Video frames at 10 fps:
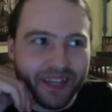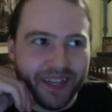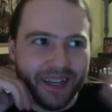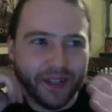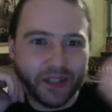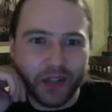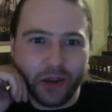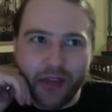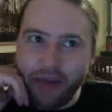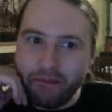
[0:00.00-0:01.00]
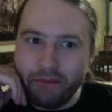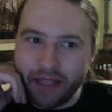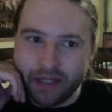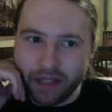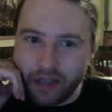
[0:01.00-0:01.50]
So
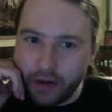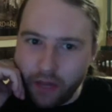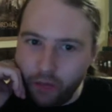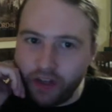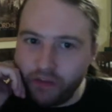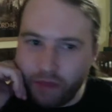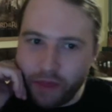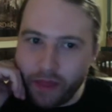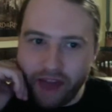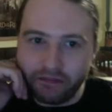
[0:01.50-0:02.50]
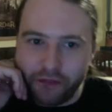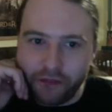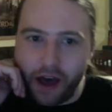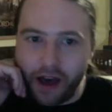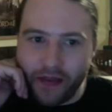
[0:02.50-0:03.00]
that he wouldn't have been that far.